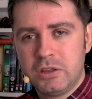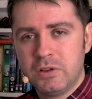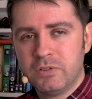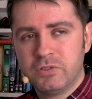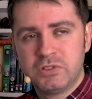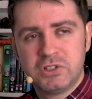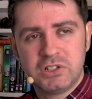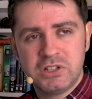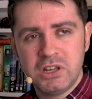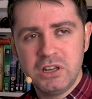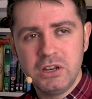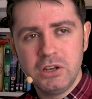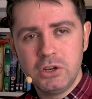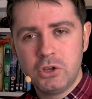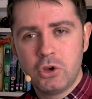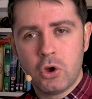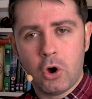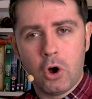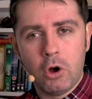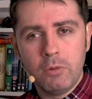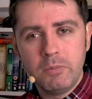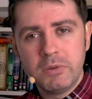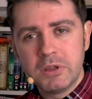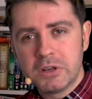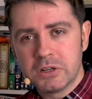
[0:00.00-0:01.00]
You've seen
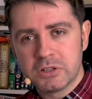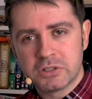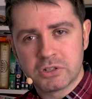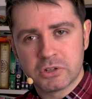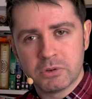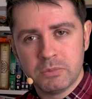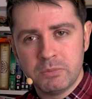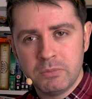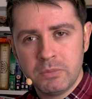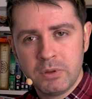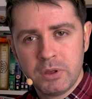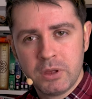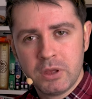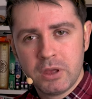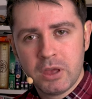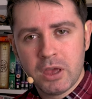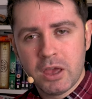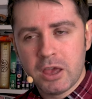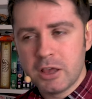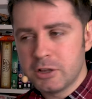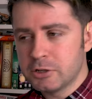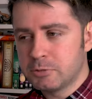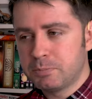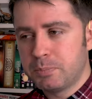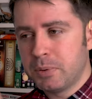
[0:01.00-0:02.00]
communism,
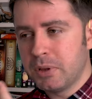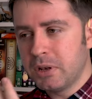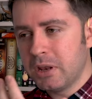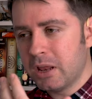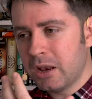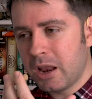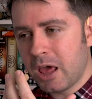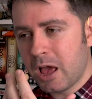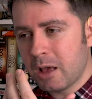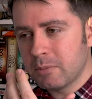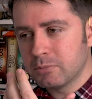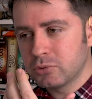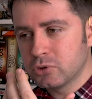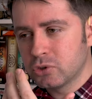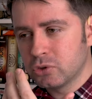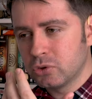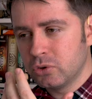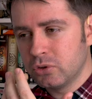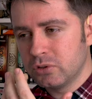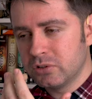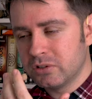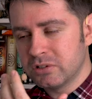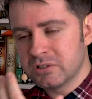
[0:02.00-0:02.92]
it's been an absolute